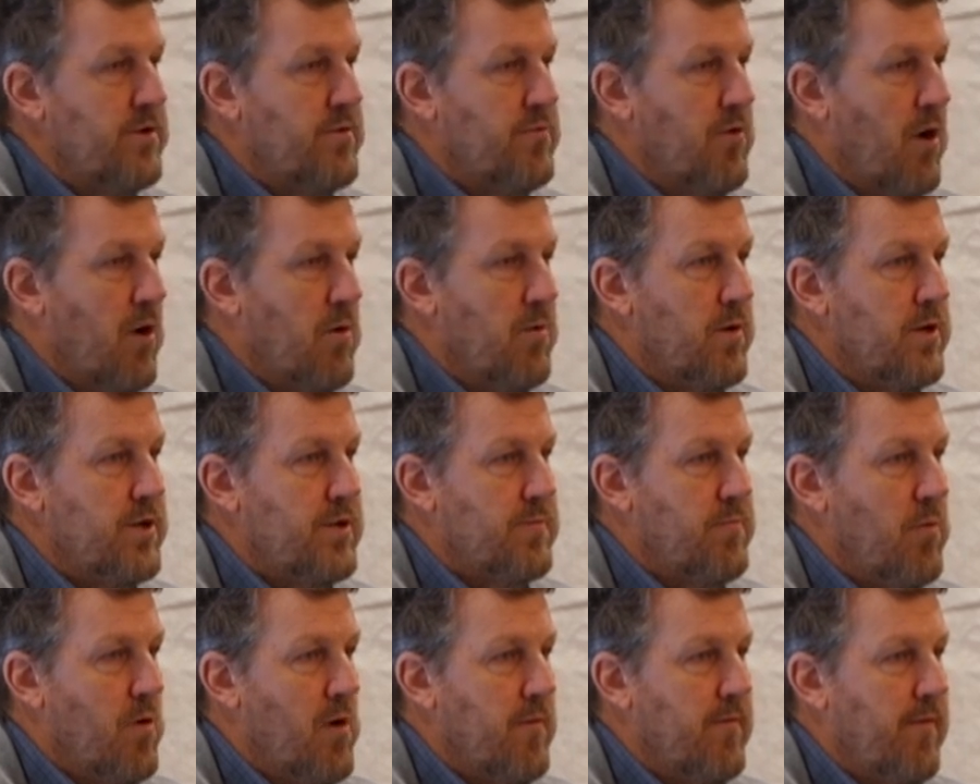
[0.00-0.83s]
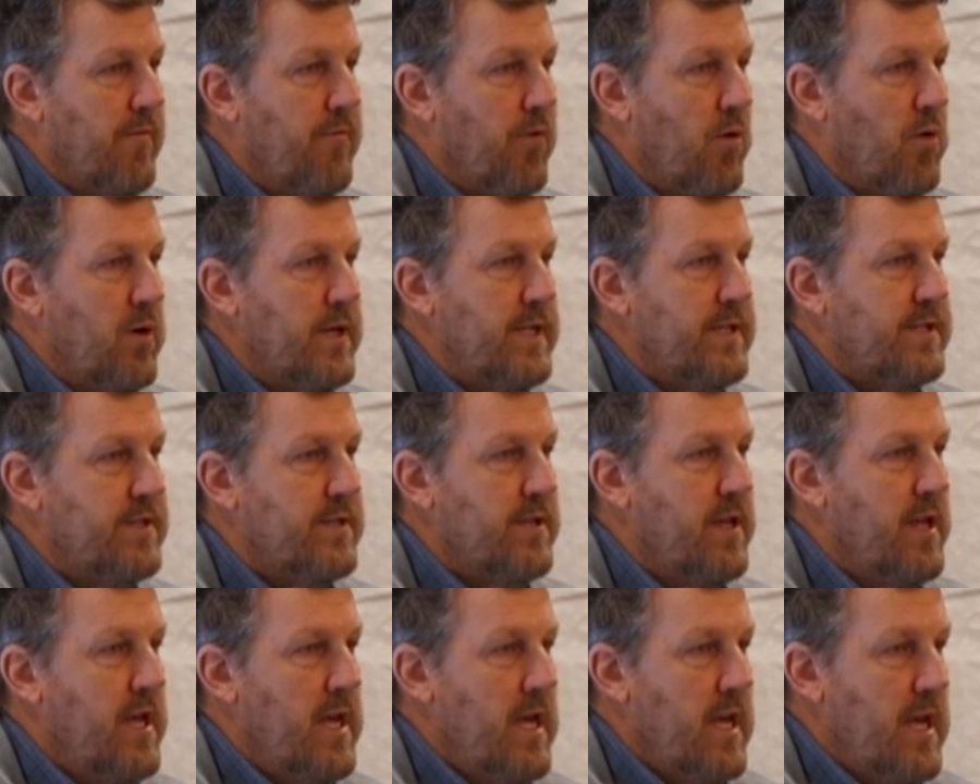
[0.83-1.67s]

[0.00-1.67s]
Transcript: growers more of a voice